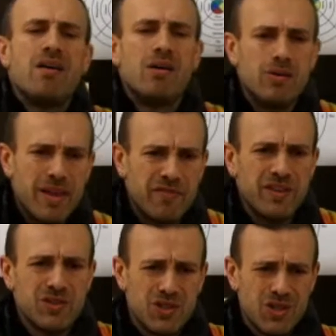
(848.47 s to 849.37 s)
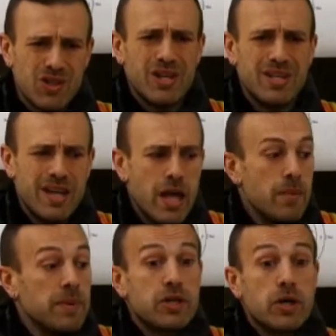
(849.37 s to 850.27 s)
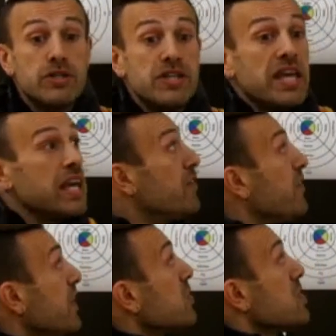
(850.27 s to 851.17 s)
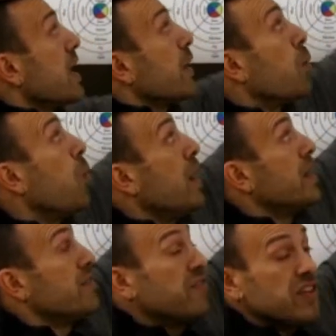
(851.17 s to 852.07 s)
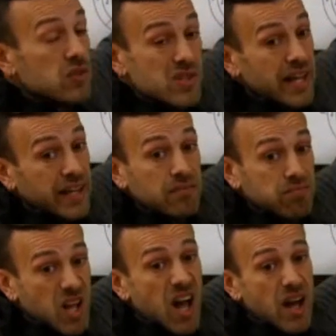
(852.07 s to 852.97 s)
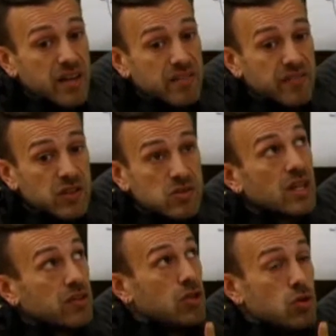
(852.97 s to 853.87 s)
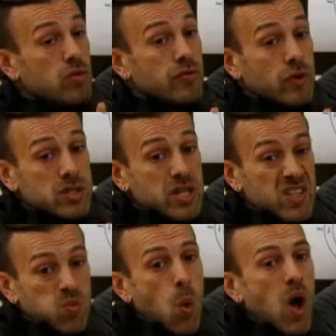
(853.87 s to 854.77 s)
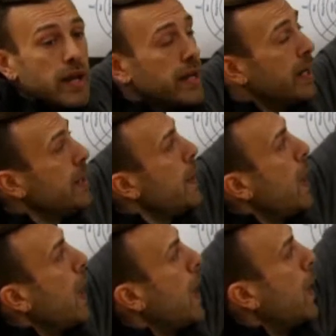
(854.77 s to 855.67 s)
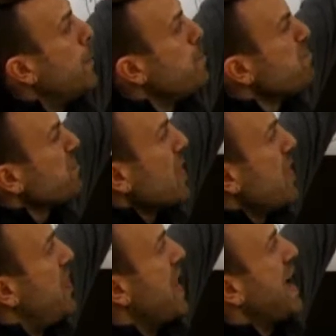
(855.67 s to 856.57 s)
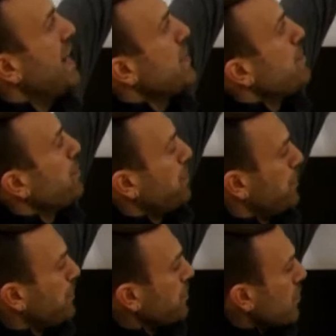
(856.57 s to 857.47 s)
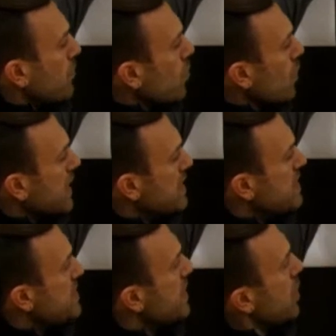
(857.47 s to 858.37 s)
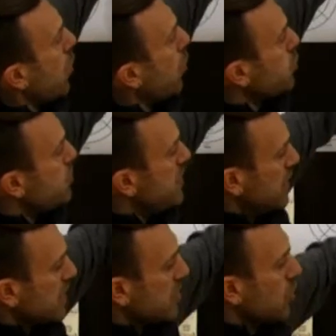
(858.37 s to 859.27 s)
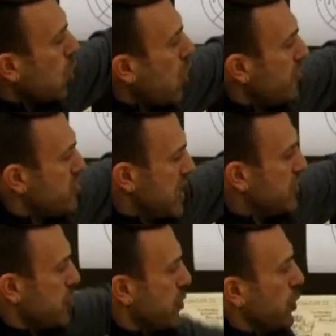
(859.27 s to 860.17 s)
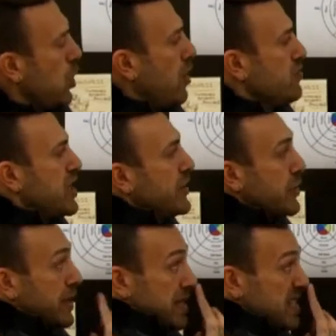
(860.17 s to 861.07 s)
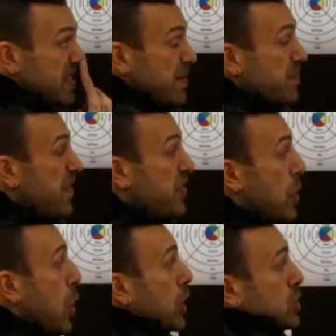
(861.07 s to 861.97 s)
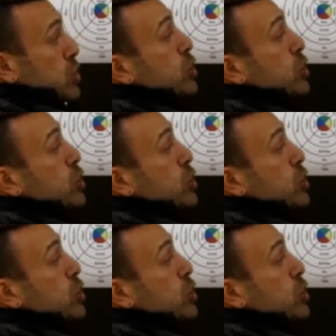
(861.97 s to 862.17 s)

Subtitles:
oh, that feels good. Because it feels like what? It feels like God. It feels like the universe as one. That is ultimately the law of gender. The law of gender is that there are